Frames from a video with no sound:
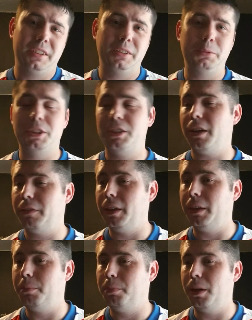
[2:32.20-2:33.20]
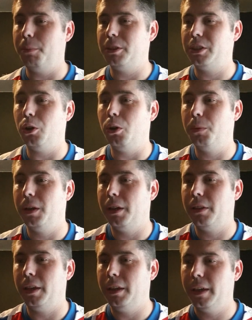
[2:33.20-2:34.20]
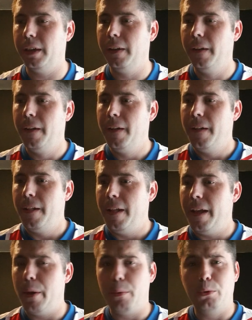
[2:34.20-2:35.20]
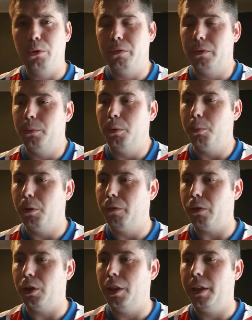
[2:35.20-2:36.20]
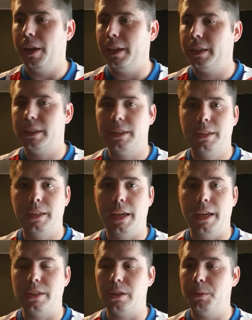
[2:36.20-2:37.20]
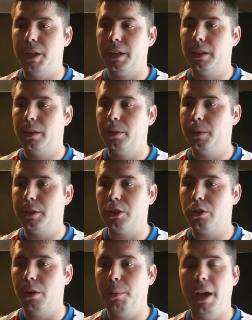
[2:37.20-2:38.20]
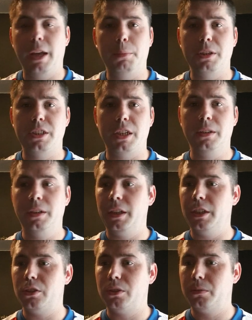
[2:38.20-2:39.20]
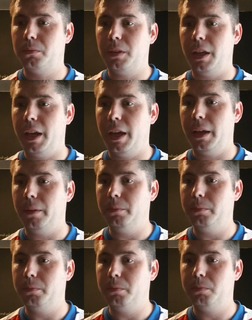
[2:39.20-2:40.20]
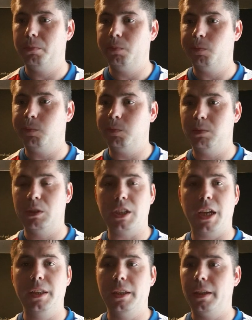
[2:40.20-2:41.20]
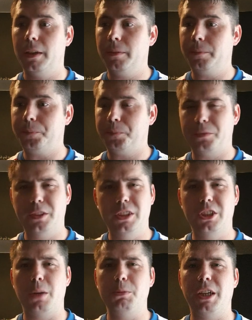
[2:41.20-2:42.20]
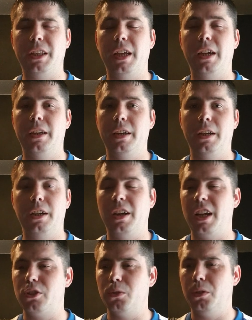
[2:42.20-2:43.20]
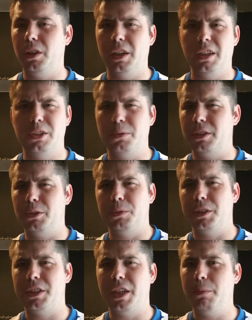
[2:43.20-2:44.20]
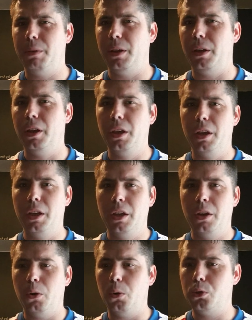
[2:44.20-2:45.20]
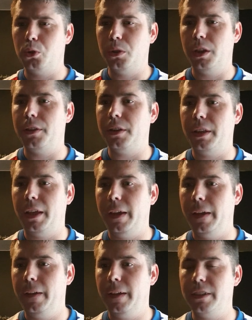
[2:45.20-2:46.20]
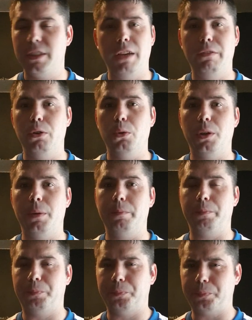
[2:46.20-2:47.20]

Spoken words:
We just have to pretty much go on with it, I think. We'll move on to the next subject, which is going to be Edmondson. He's signed, subject to international clearance, which was the same with Ojo the other day. He signed for Oldham.